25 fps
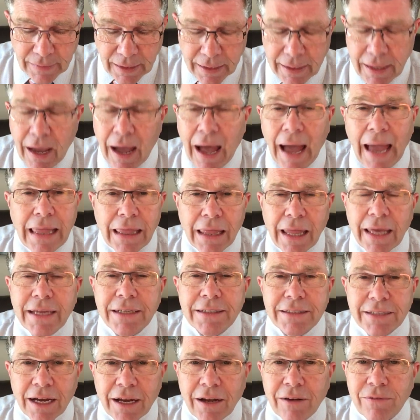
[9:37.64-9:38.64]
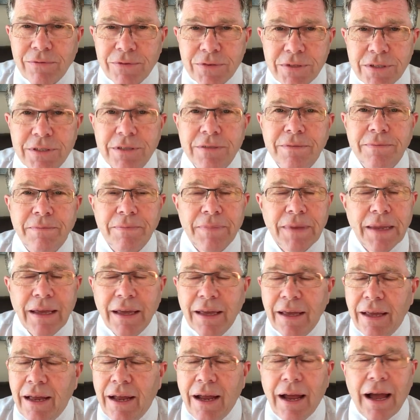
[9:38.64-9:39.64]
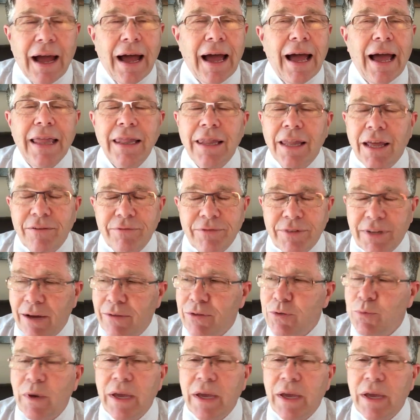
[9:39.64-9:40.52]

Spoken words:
Now, I like doves. I love doves.